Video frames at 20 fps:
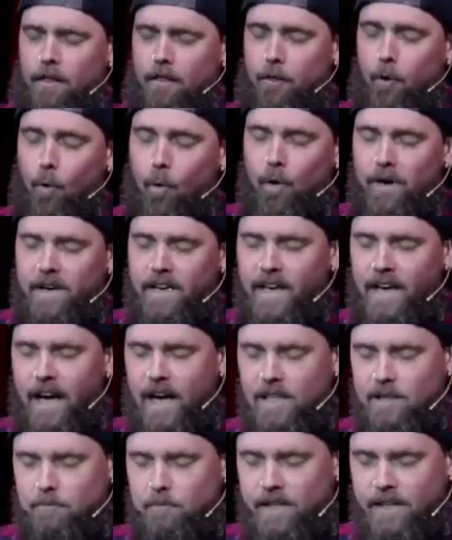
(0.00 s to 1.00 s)

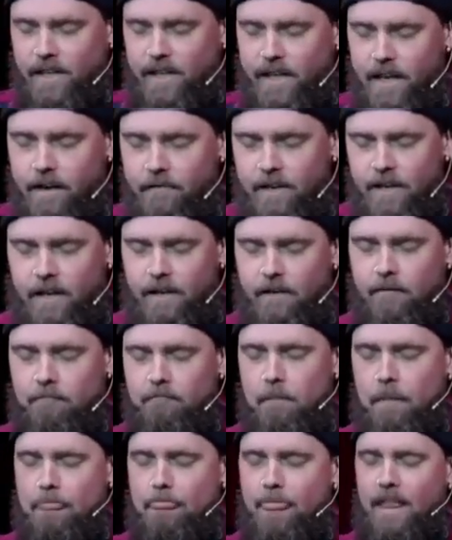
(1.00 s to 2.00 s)
authority has been
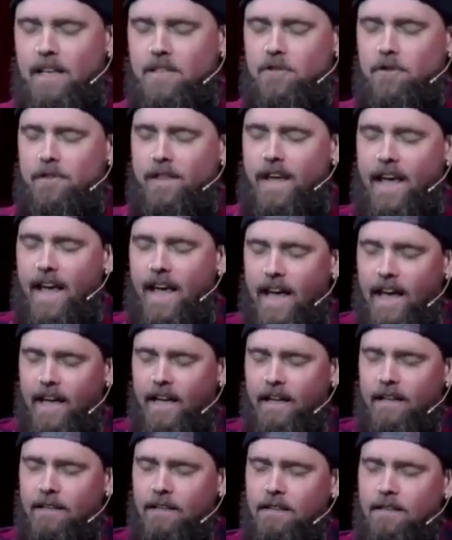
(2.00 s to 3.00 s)
given into the
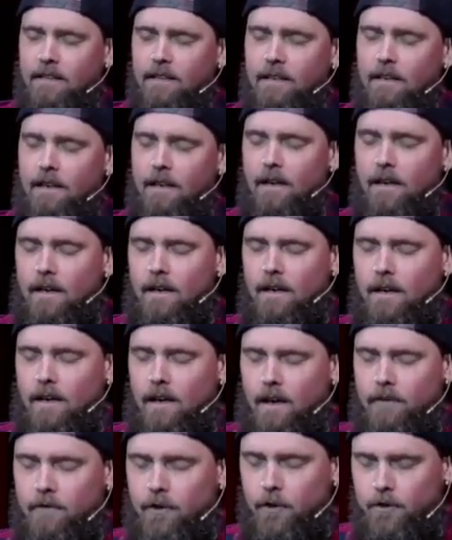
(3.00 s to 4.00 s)
hand
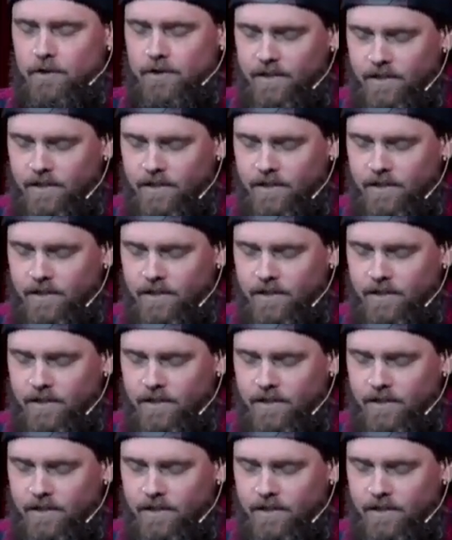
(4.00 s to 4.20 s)
of